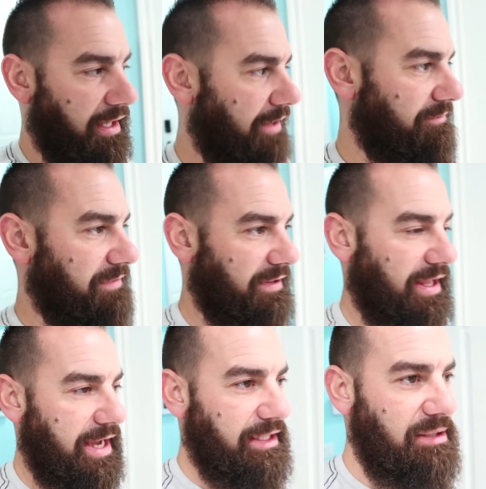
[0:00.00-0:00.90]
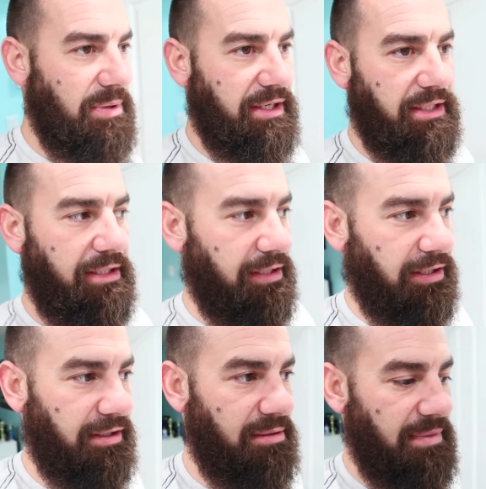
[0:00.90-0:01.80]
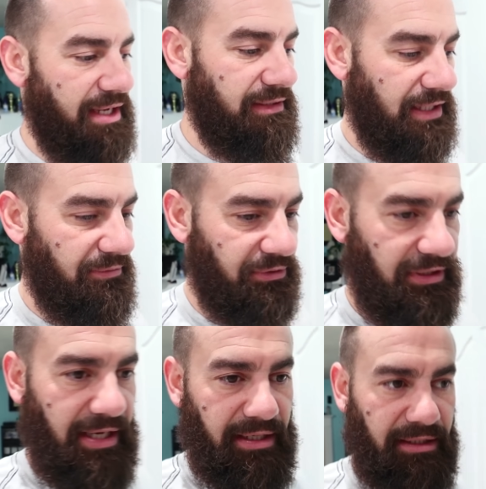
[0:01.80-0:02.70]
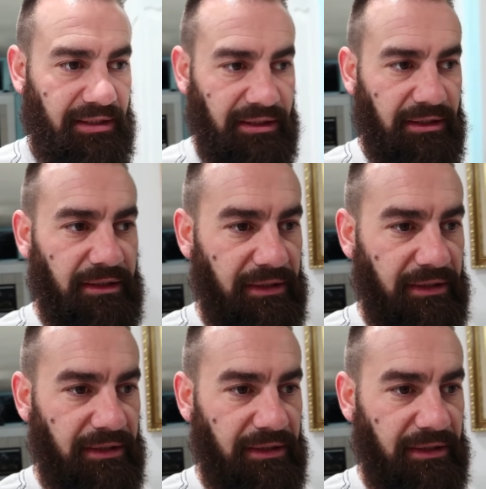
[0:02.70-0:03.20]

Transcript: I haven't found anybody on the main level yet here.